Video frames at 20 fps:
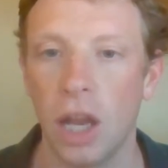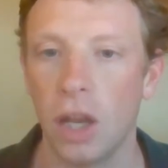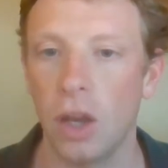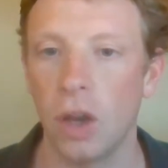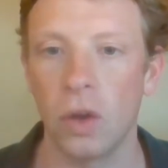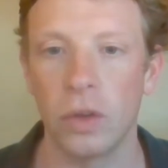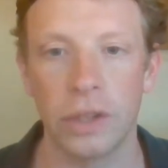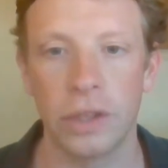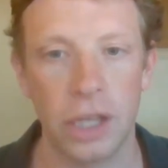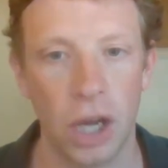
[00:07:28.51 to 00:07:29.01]

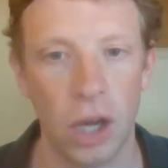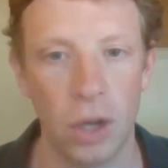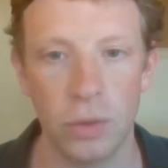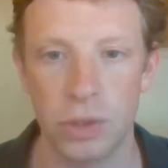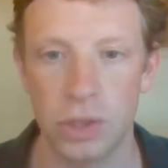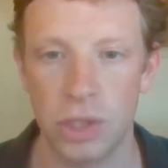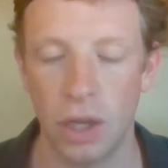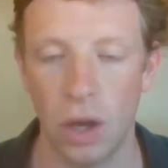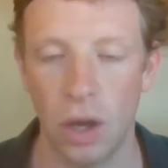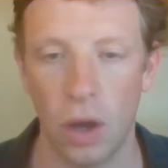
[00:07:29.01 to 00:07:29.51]
along the
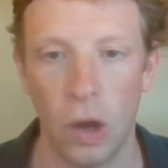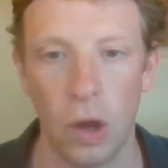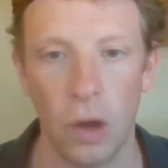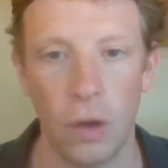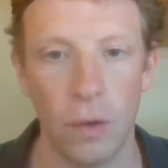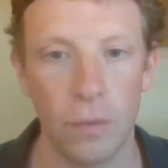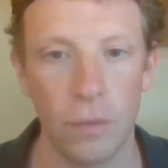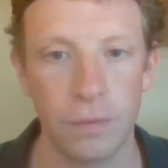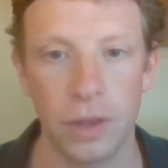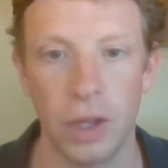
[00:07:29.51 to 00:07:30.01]
coast
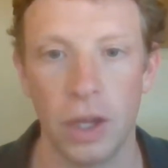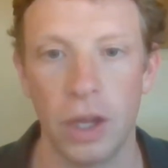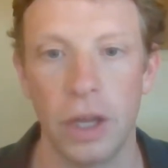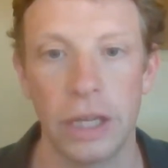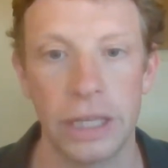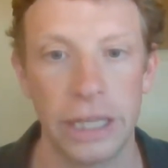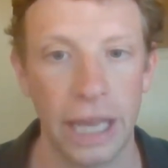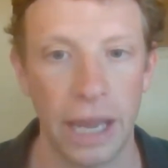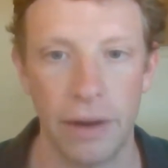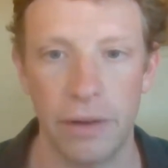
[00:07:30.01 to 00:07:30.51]
of
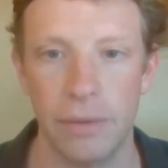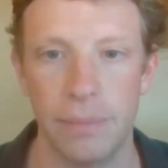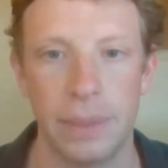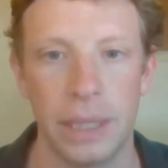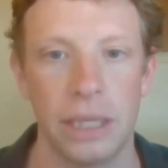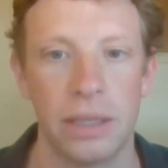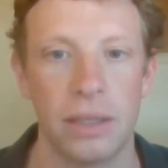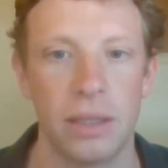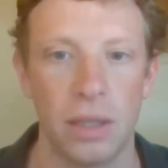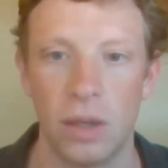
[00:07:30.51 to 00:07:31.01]
the
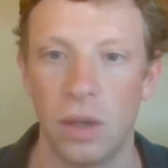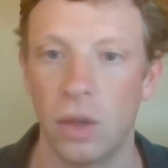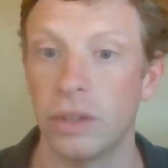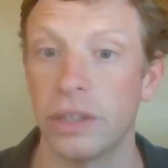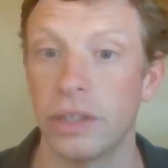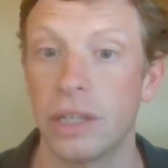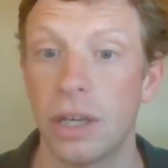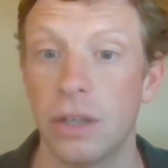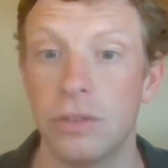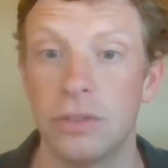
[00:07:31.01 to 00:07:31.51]
Caribbean, along
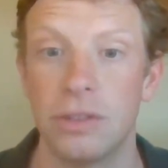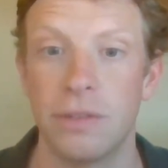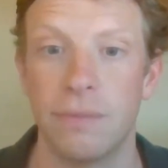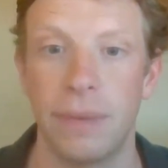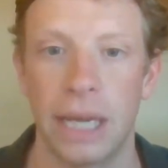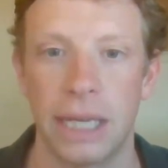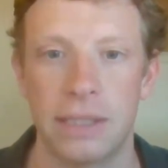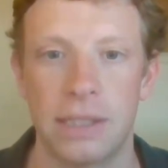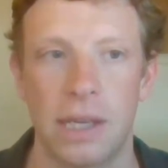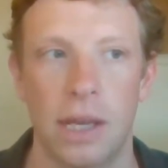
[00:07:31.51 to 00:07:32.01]
the coast of
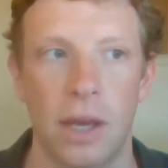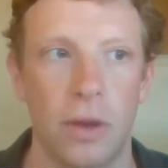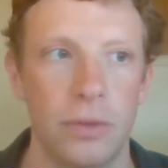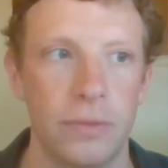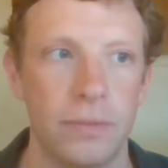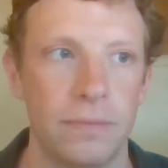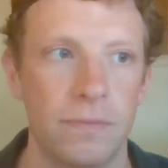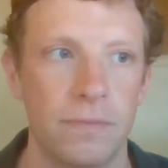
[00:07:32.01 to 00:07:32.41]
Mexico.